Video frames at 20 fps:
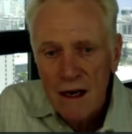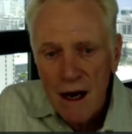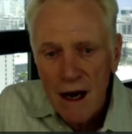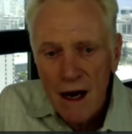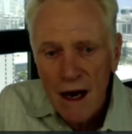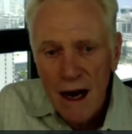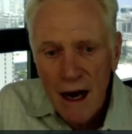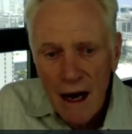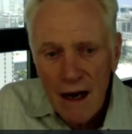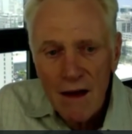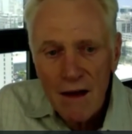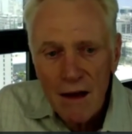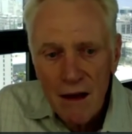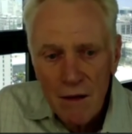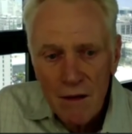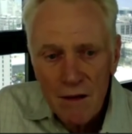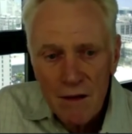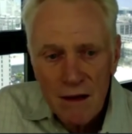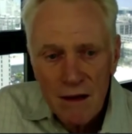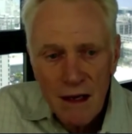Uh,
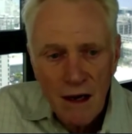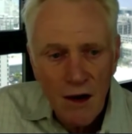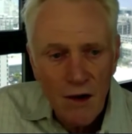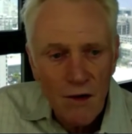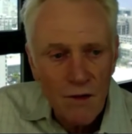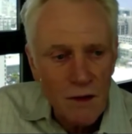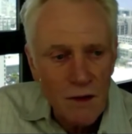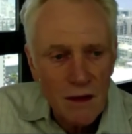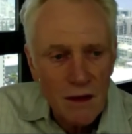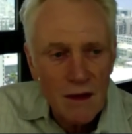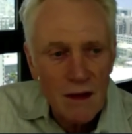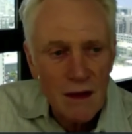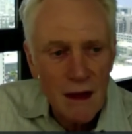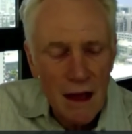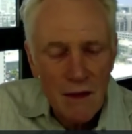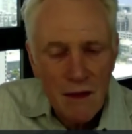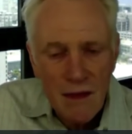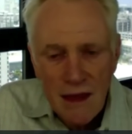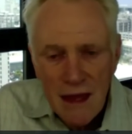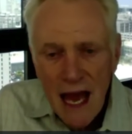it, you know, th-
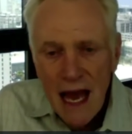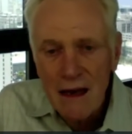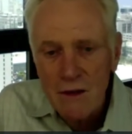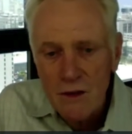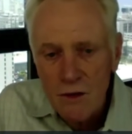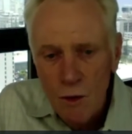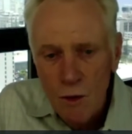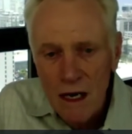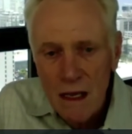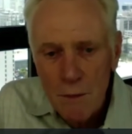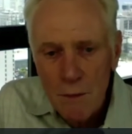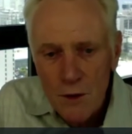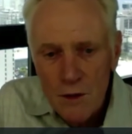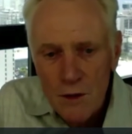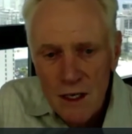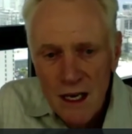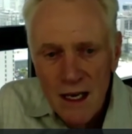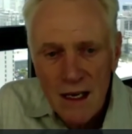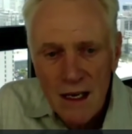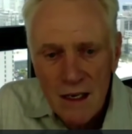that
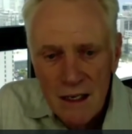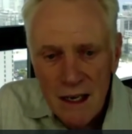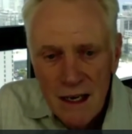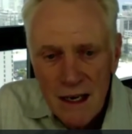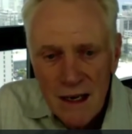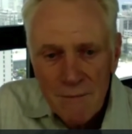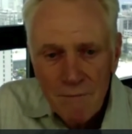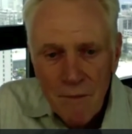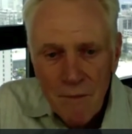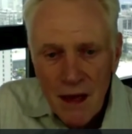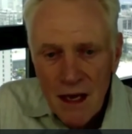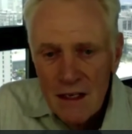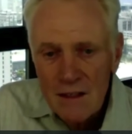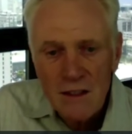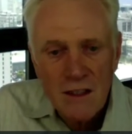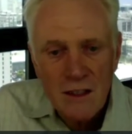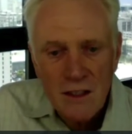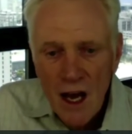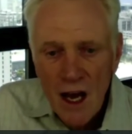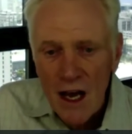20%
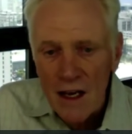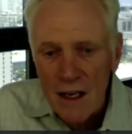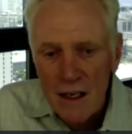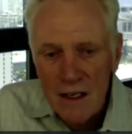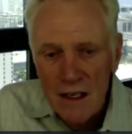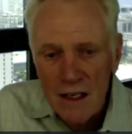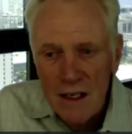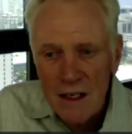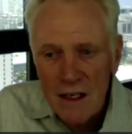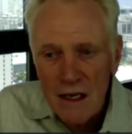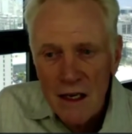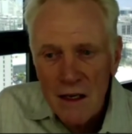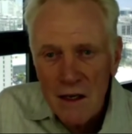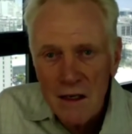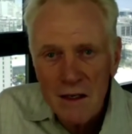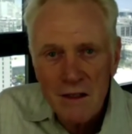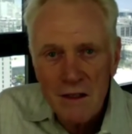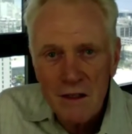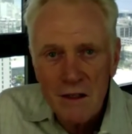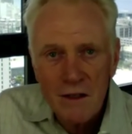has stuck. It, it, it
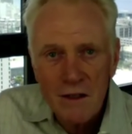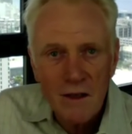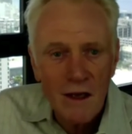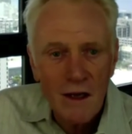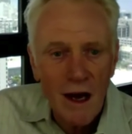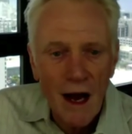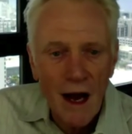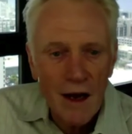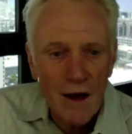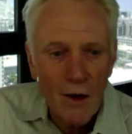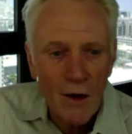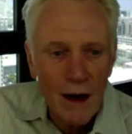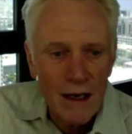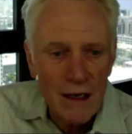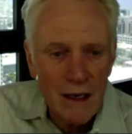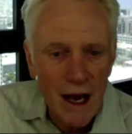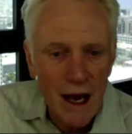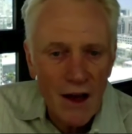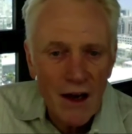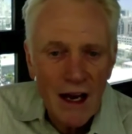isn't uh, going
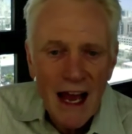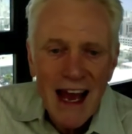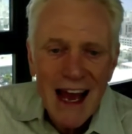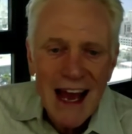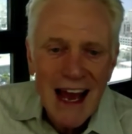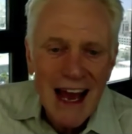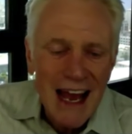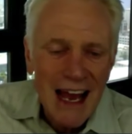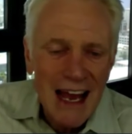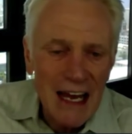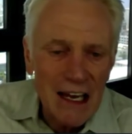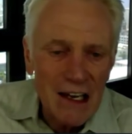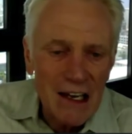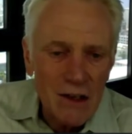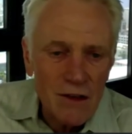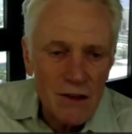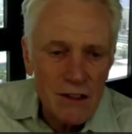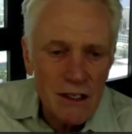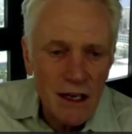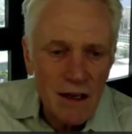down. And
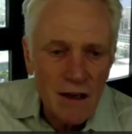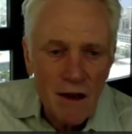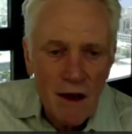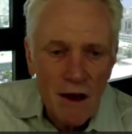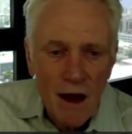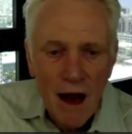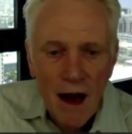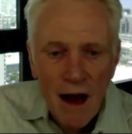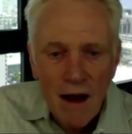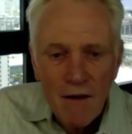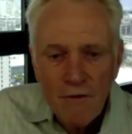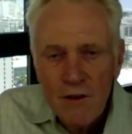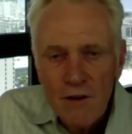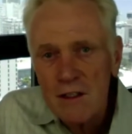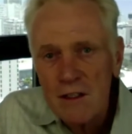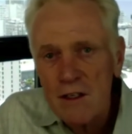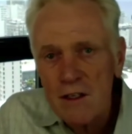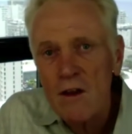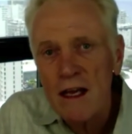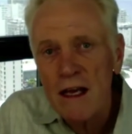you said uh,
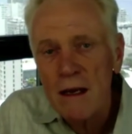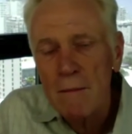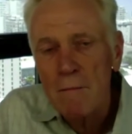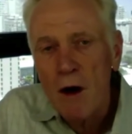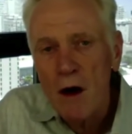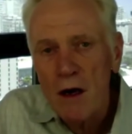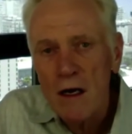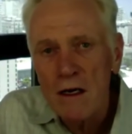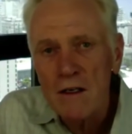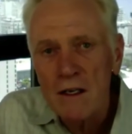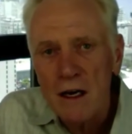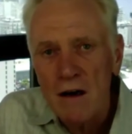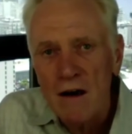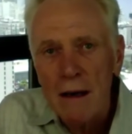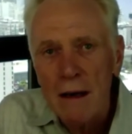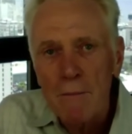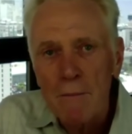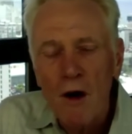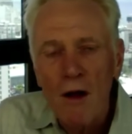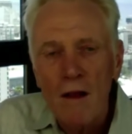fiscal and
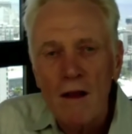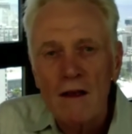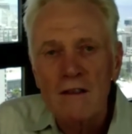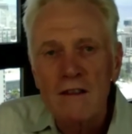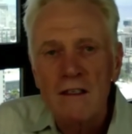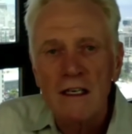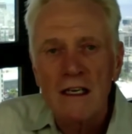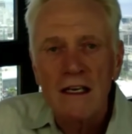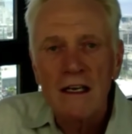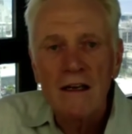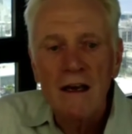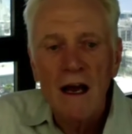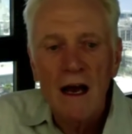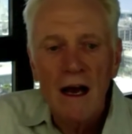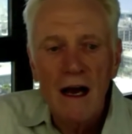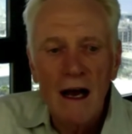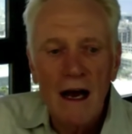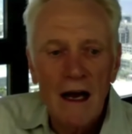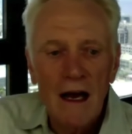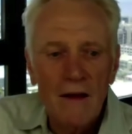monetary policy.
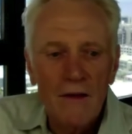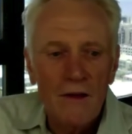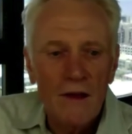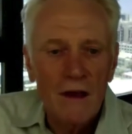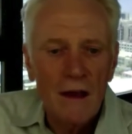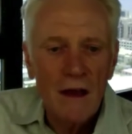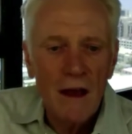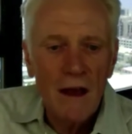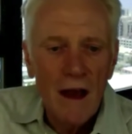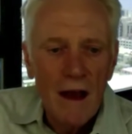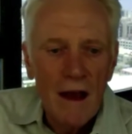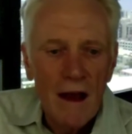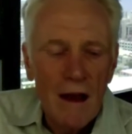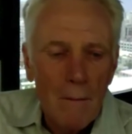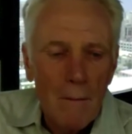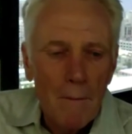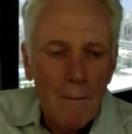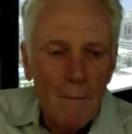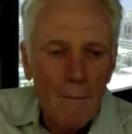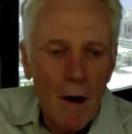the
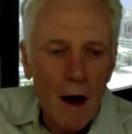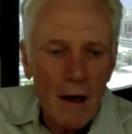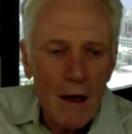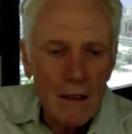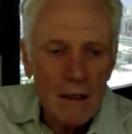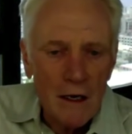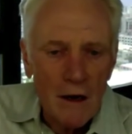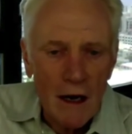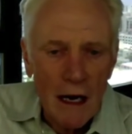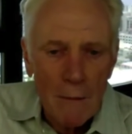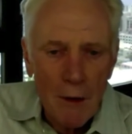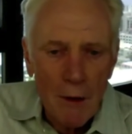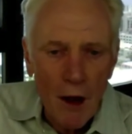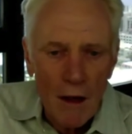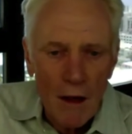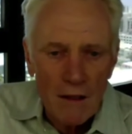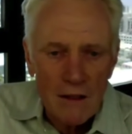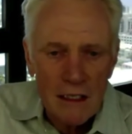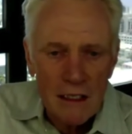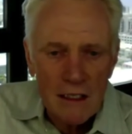monetary
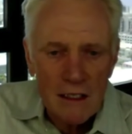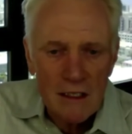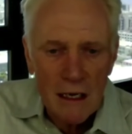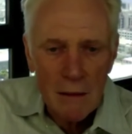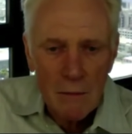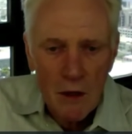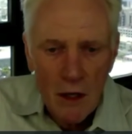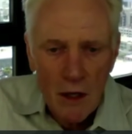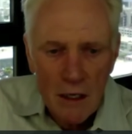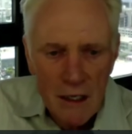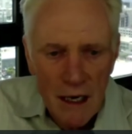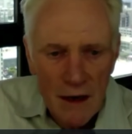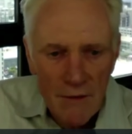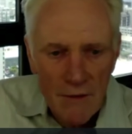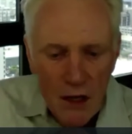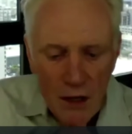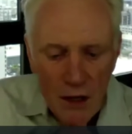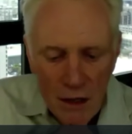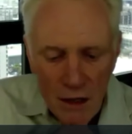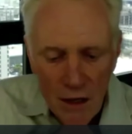policy stimulus,
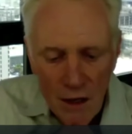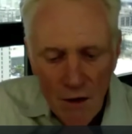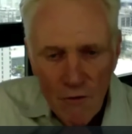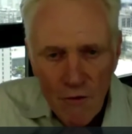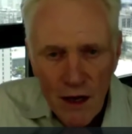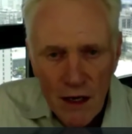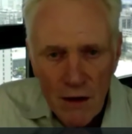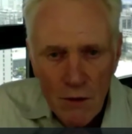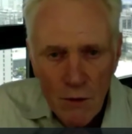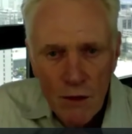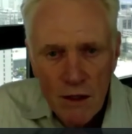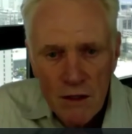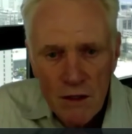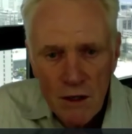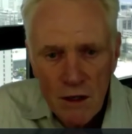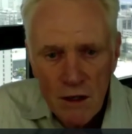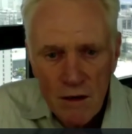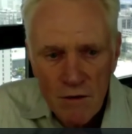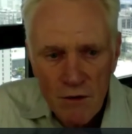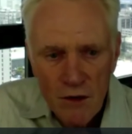everything that the Federal
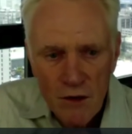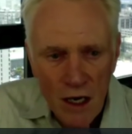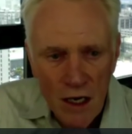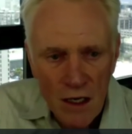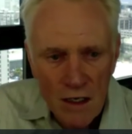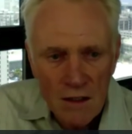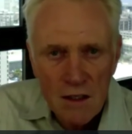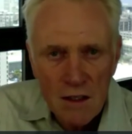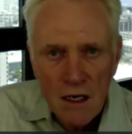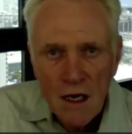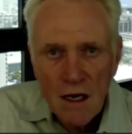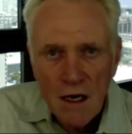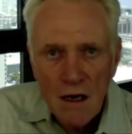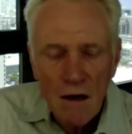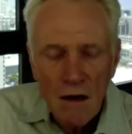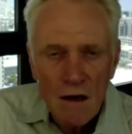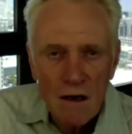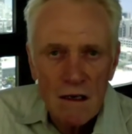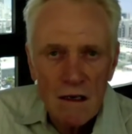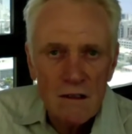Reserve does
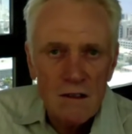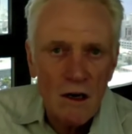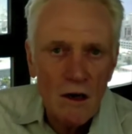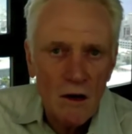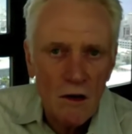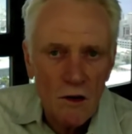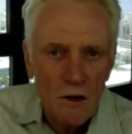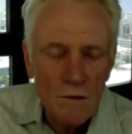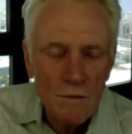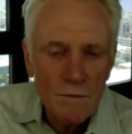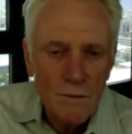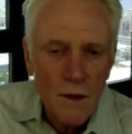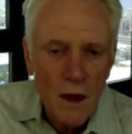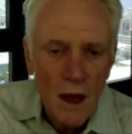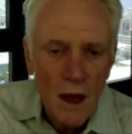on its own,